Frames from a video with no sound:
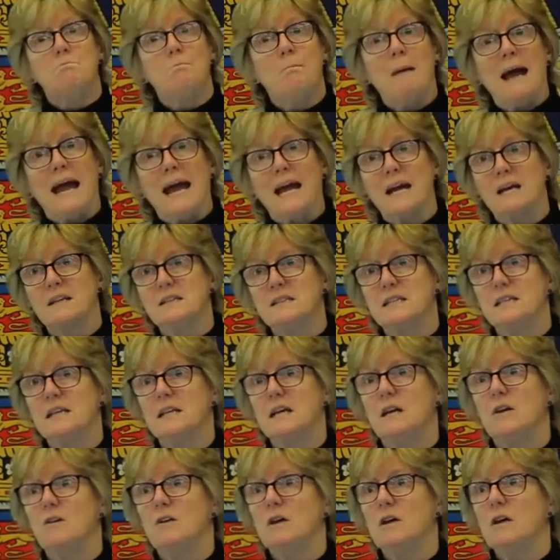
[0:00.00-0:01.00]

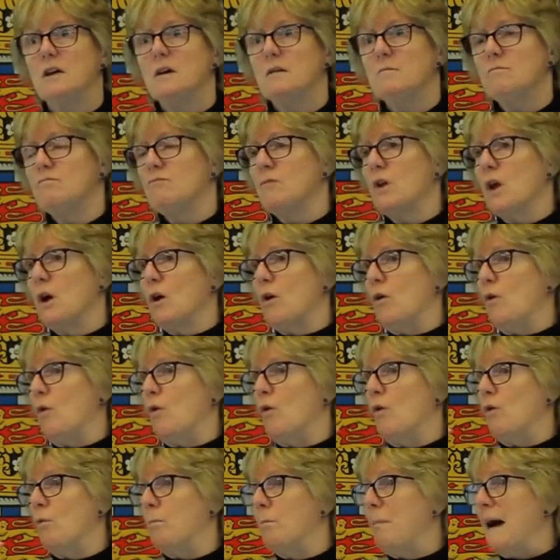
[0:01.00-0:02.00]
bacteria
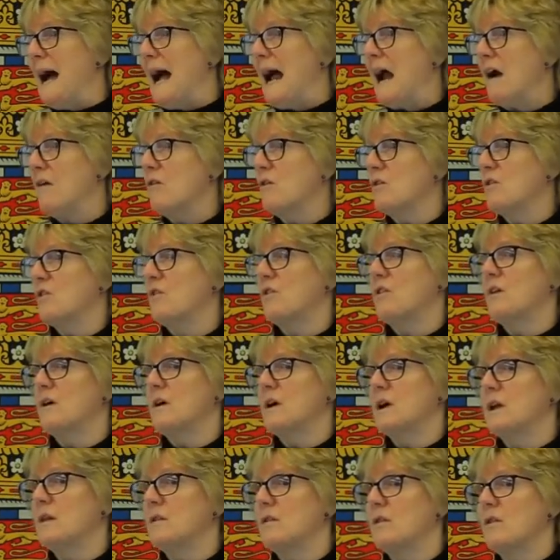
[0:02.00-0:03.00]
or
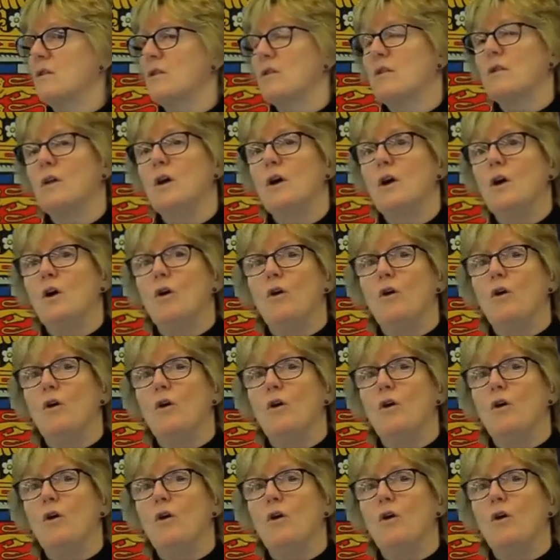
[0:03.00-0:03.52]
parasites